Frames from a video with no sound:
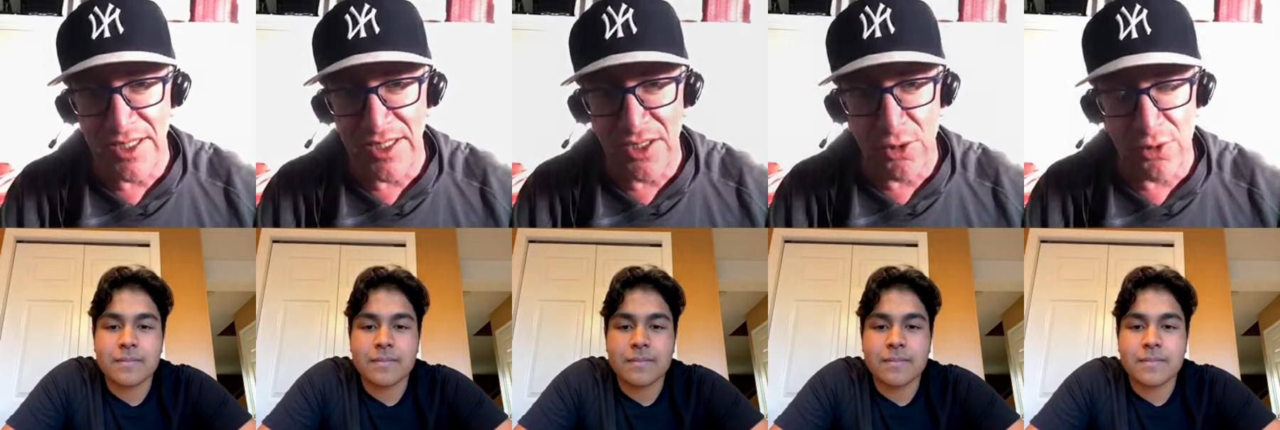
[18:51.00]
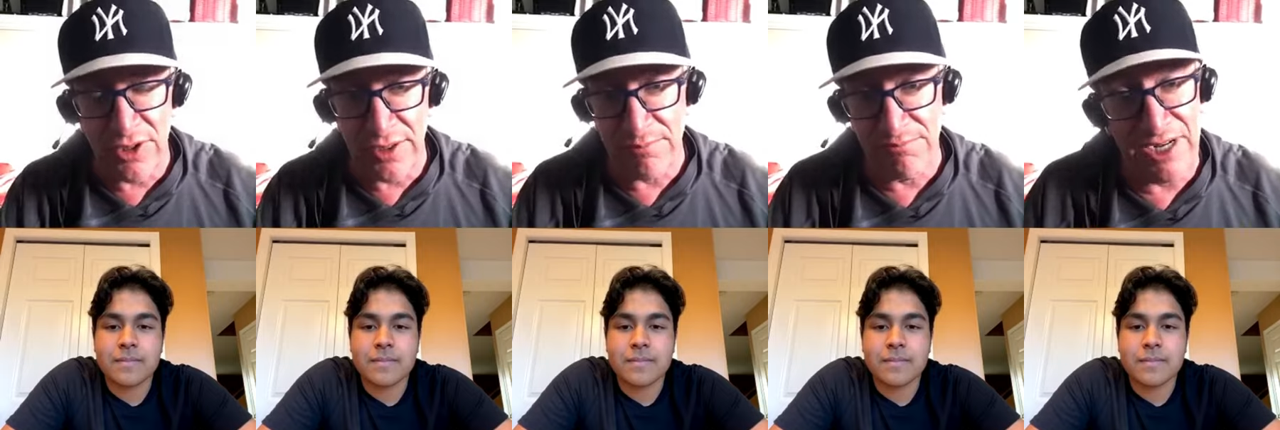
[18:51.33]

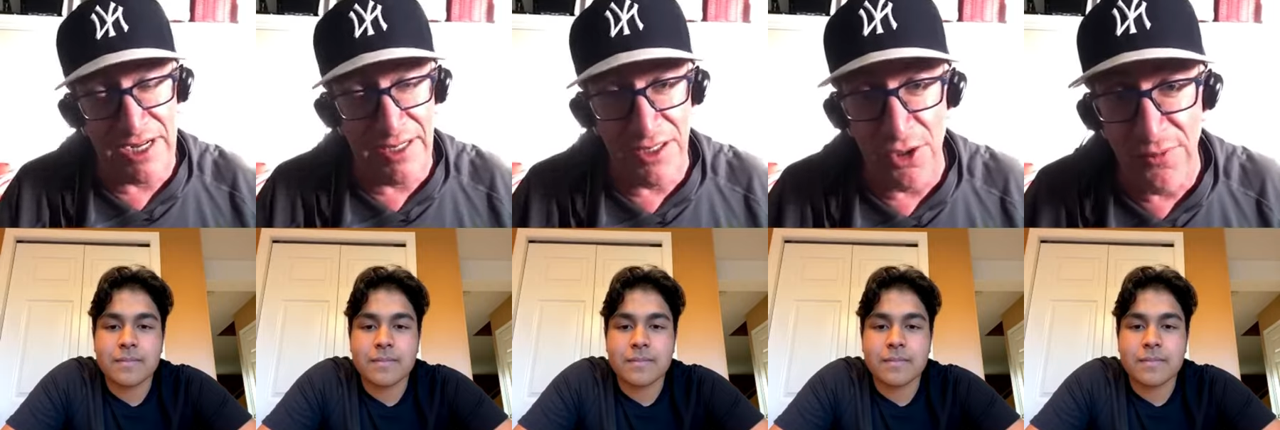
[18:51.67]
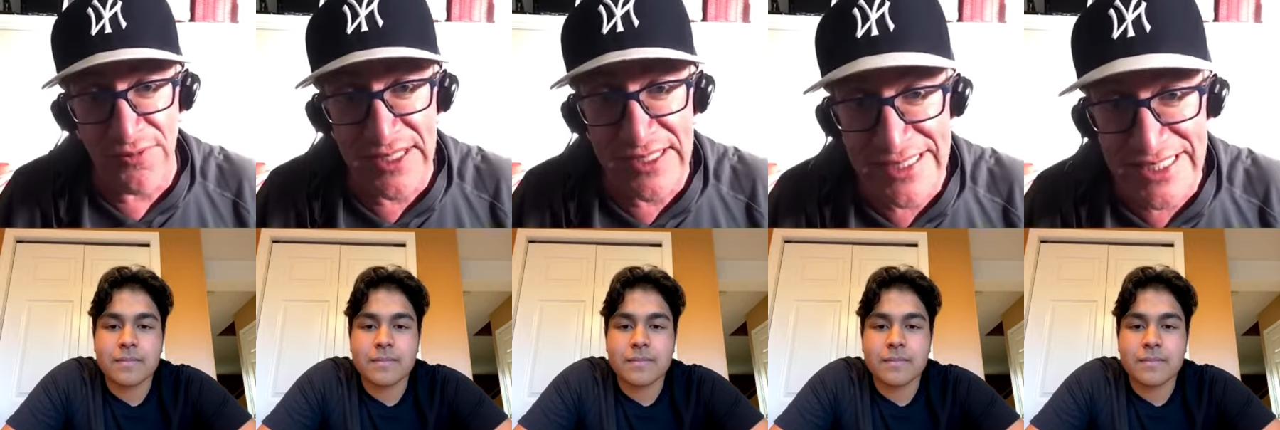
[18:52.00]
Speaker 1: court. Well, hopefully
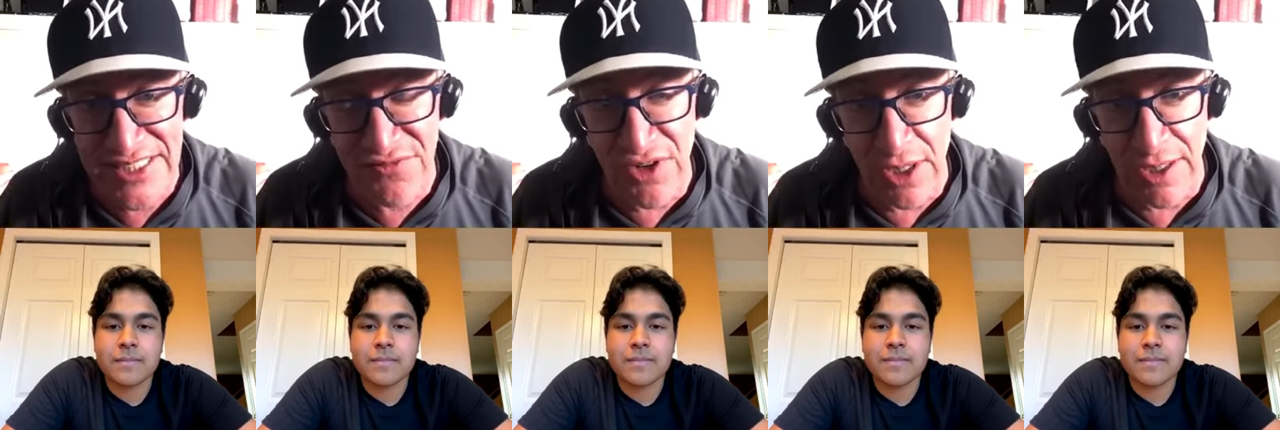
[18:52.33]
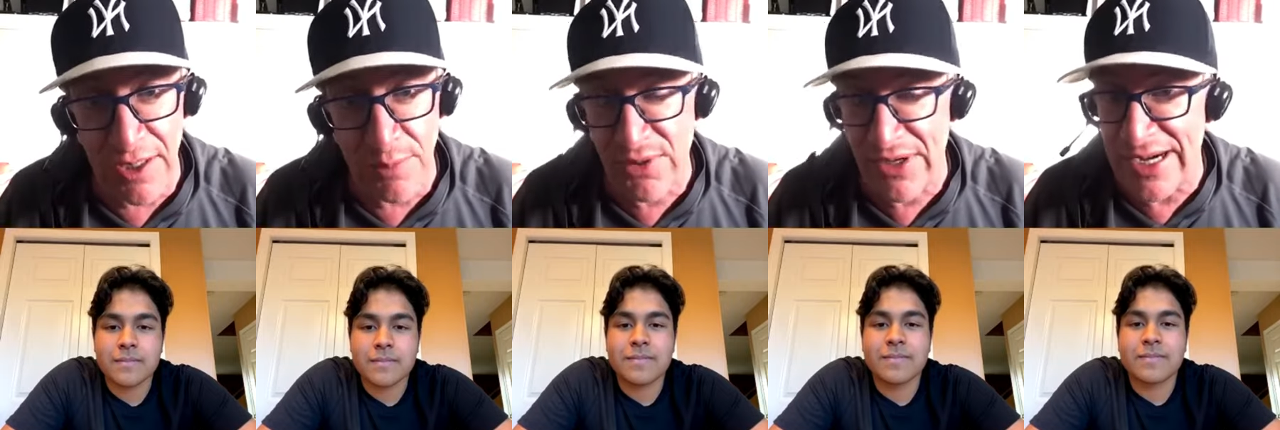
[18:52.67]
this fall,
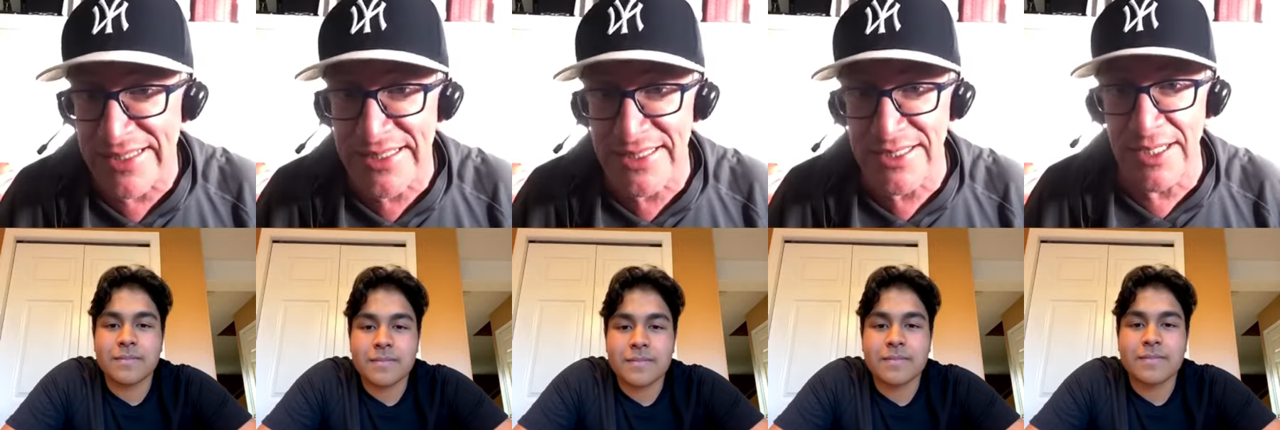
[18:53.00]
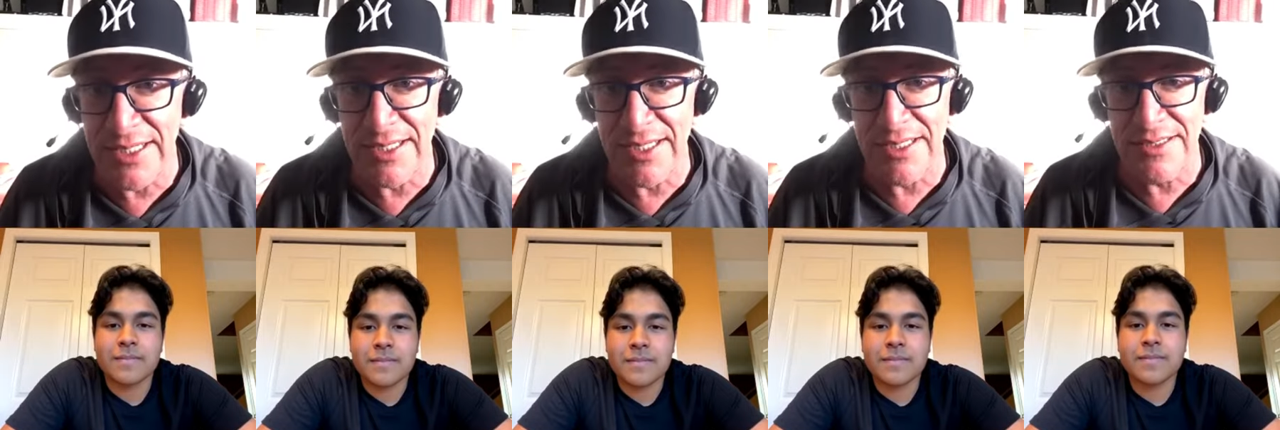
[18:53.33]
practicing
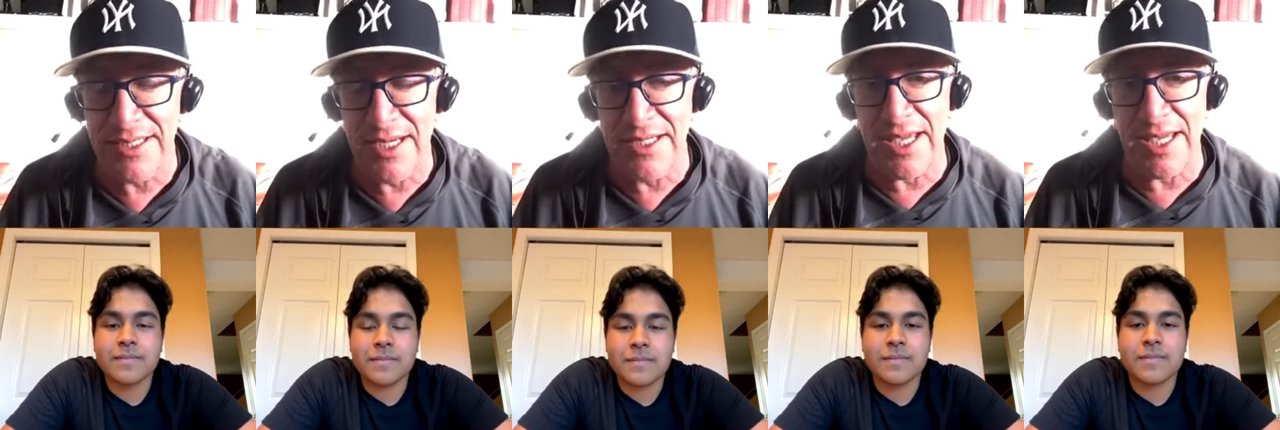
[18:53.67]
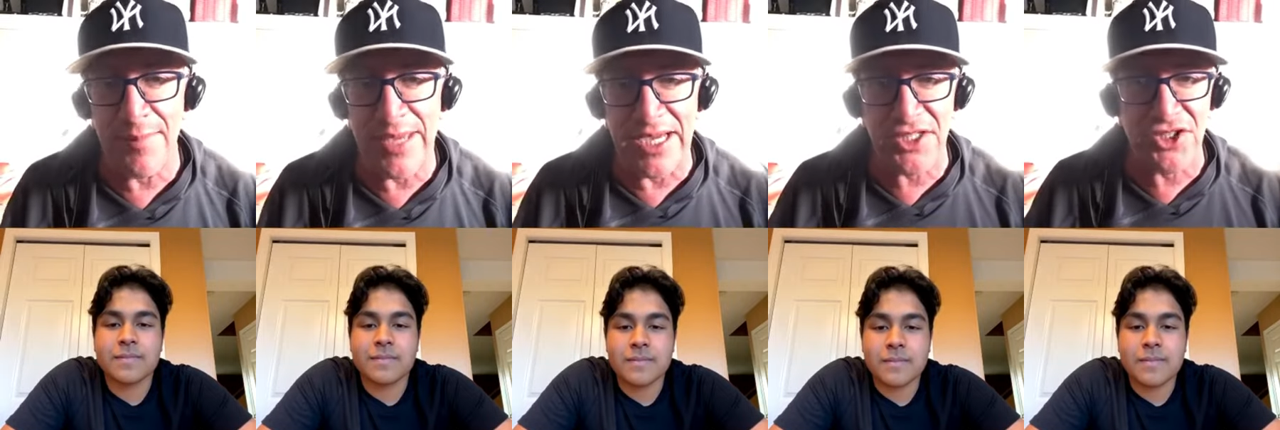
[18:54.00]
and uh, game
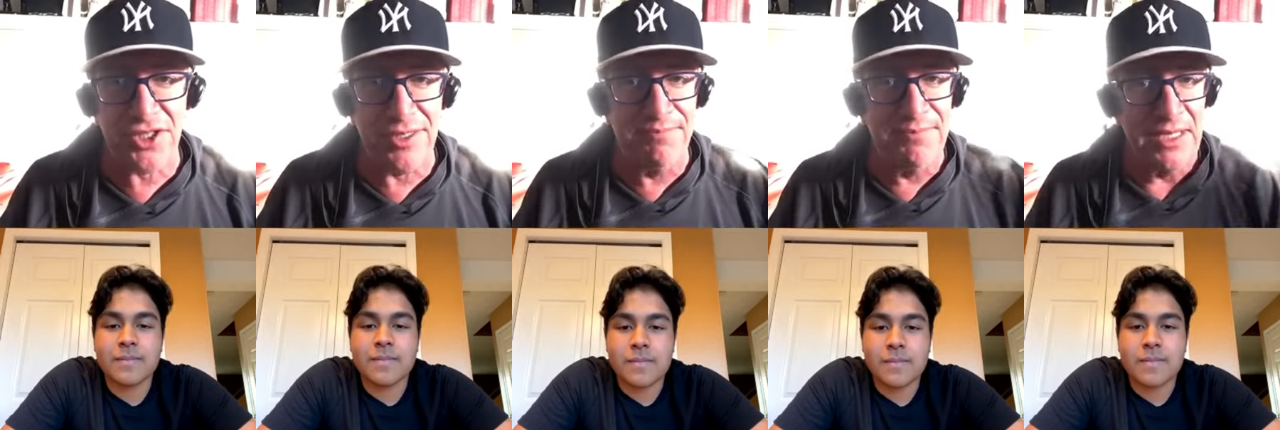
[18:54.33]
action.